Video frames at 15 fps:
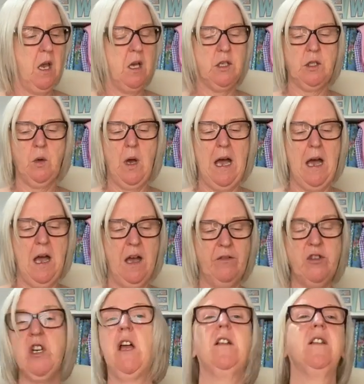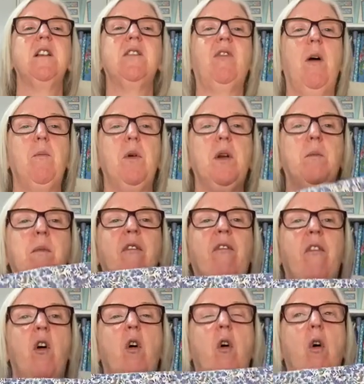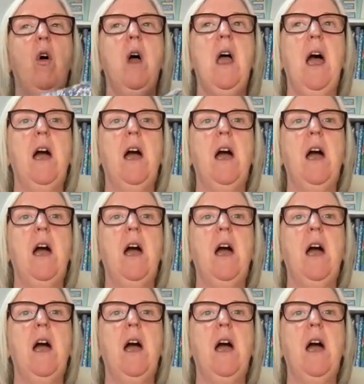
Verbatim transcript: So I have shared this fabric before.